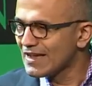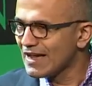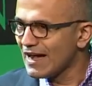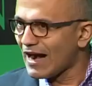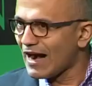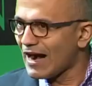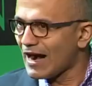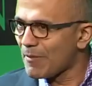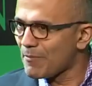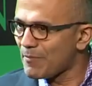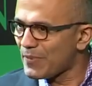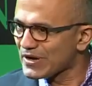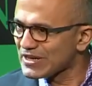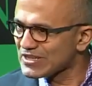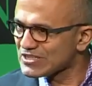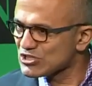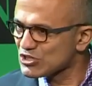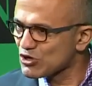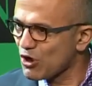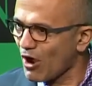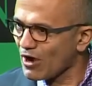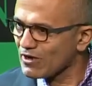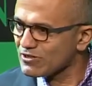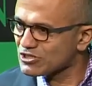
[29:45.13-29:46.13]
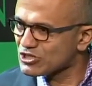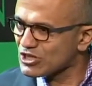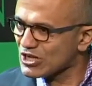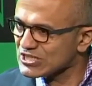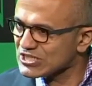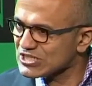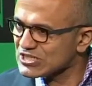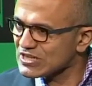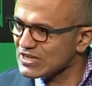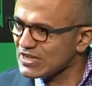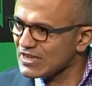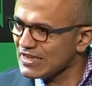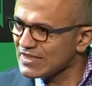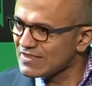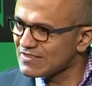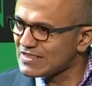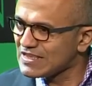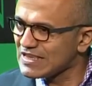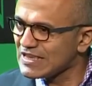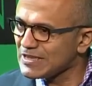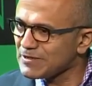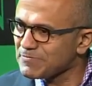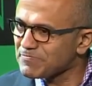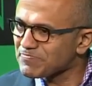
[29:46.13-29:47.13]
But it's not just in
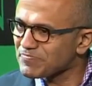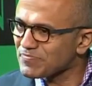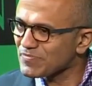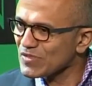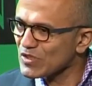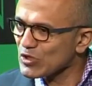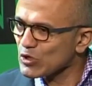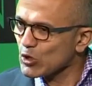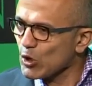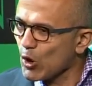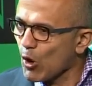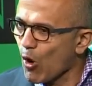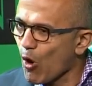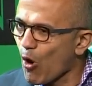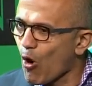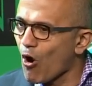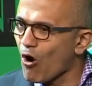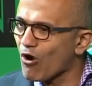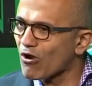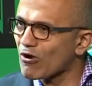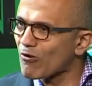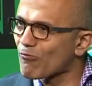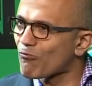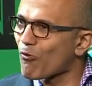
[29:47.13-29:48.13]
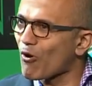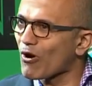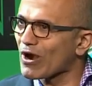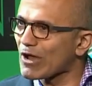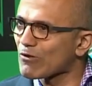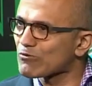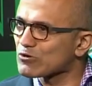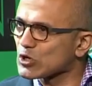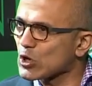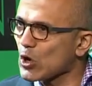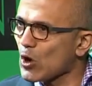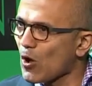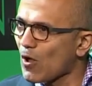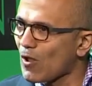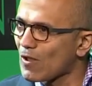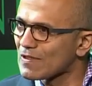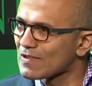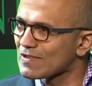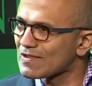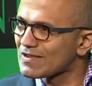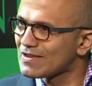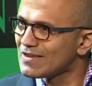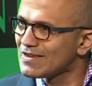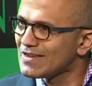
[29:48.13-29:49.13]
the core of what I would
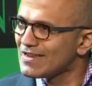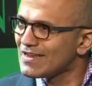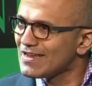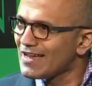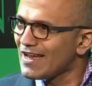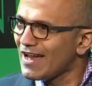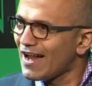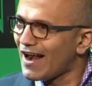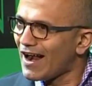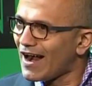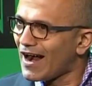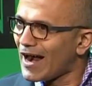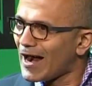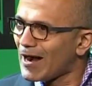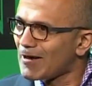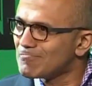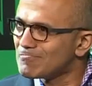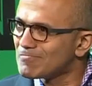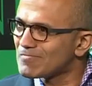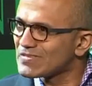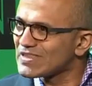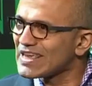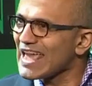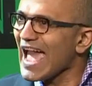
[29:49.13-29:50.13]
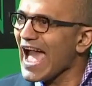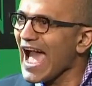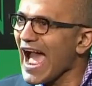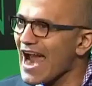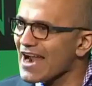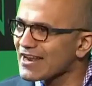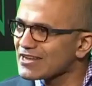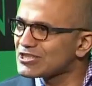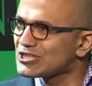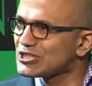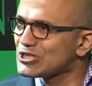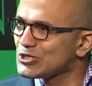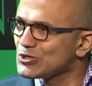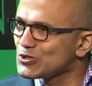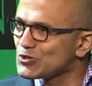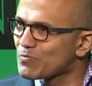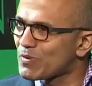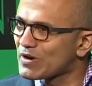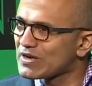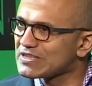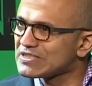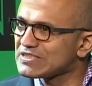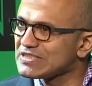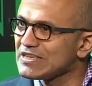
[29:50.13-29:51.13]
call the attitude,
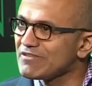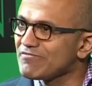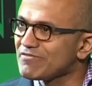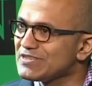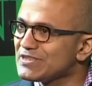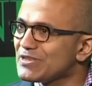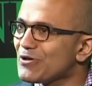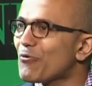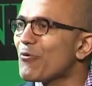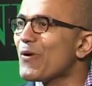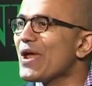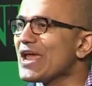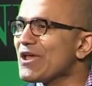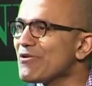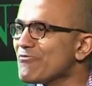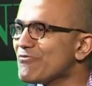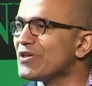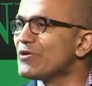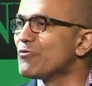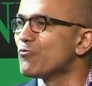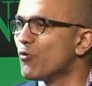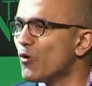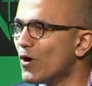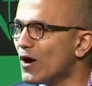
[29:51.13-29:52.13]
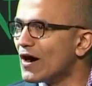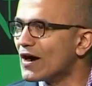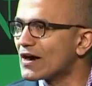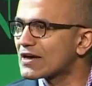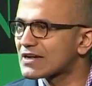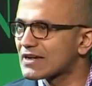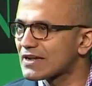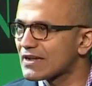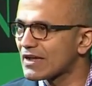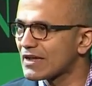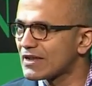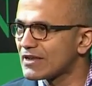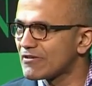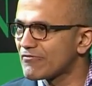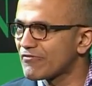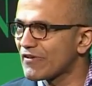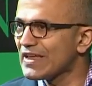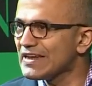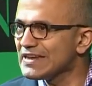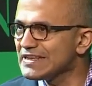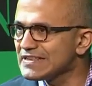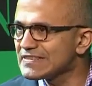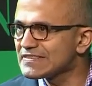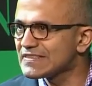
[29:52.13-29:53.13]
but it's even the way we work. And if
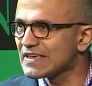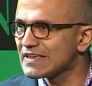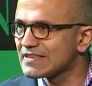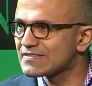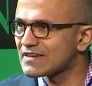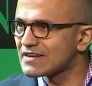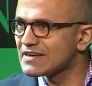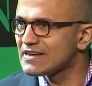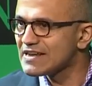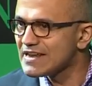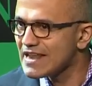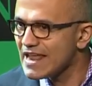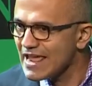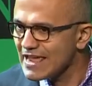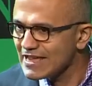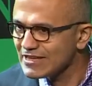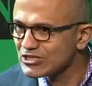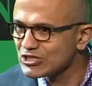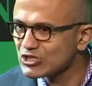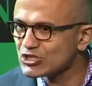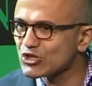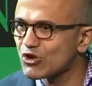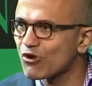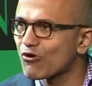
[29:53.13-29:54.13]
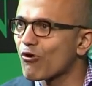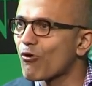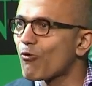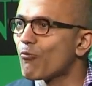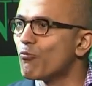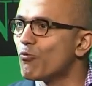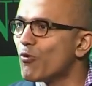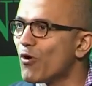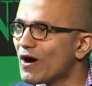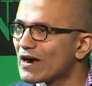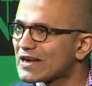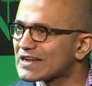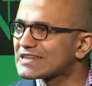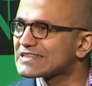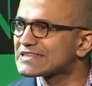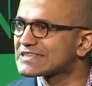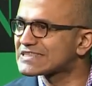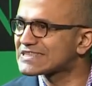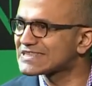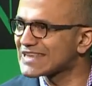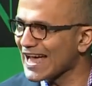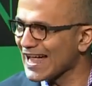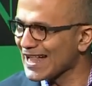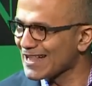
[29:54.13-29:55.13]
anything, the nature of work
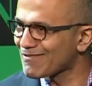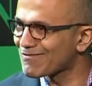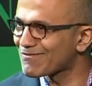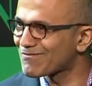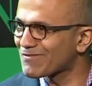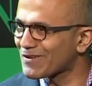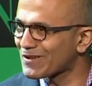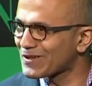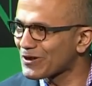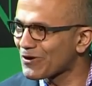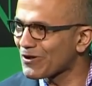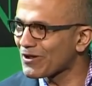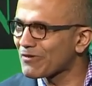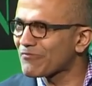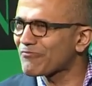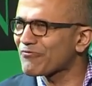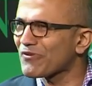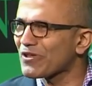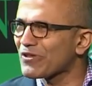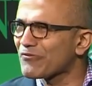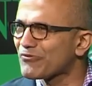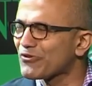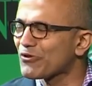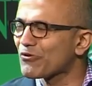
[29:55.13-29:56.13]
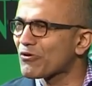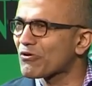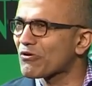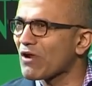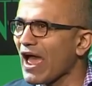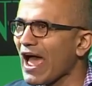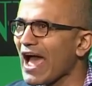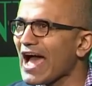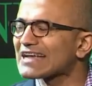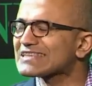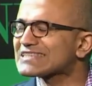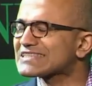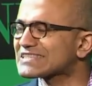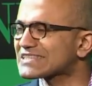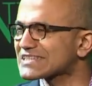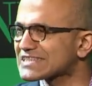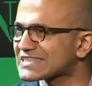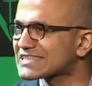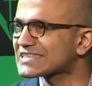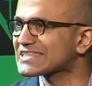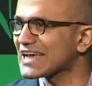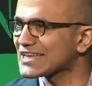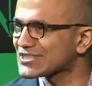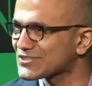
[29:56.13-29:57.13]
itself. You know, if you're as
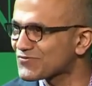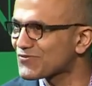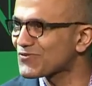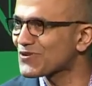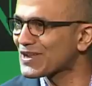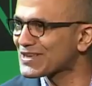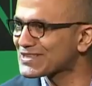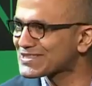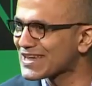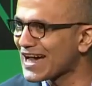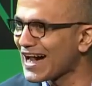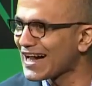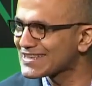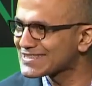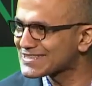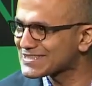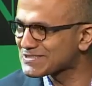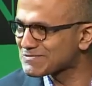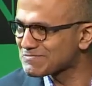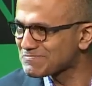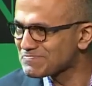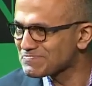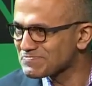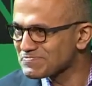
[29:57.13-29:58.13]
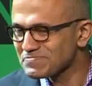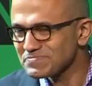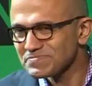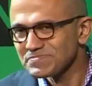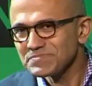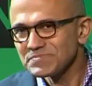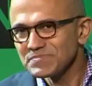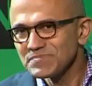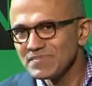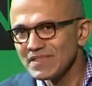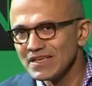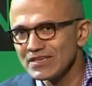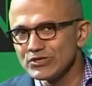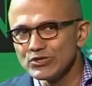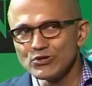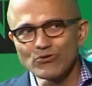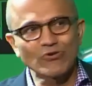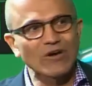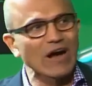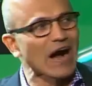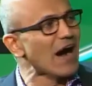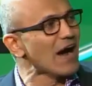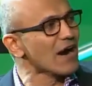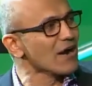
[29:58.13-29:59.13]
successful as us, you
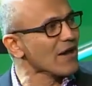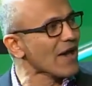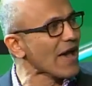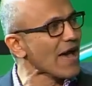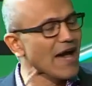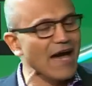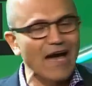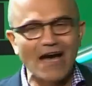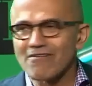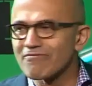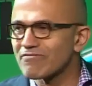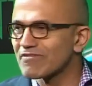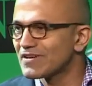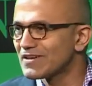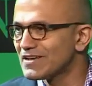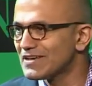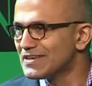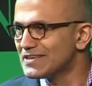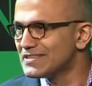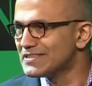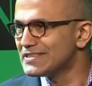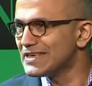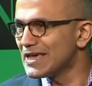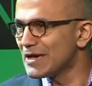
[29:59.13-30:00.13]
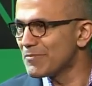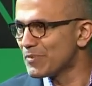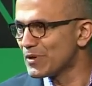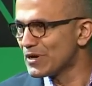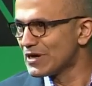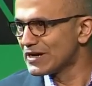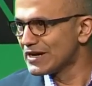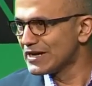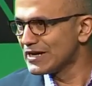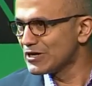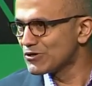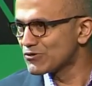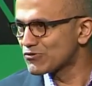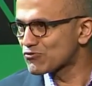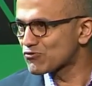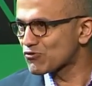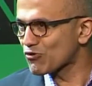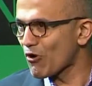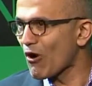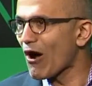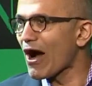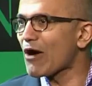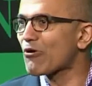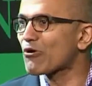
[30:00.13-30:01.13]
got to have the ability to
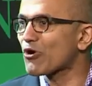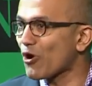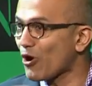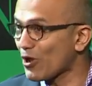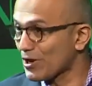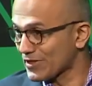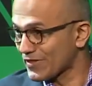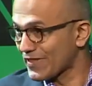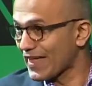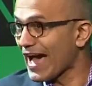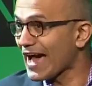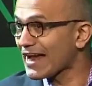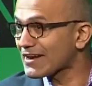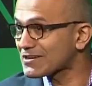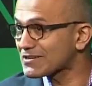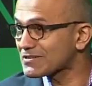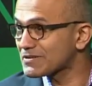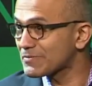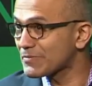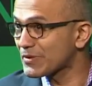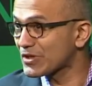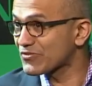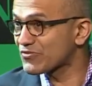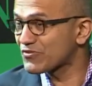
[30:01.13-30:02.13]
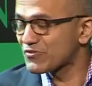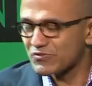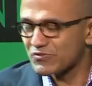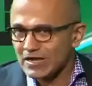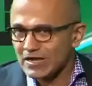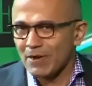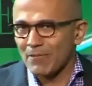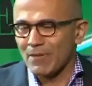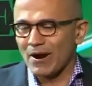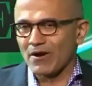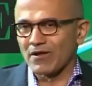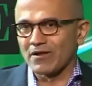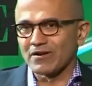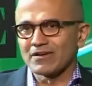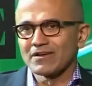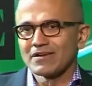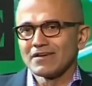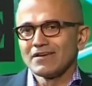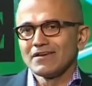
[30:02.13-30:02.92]
throw out all of that. Because you about it,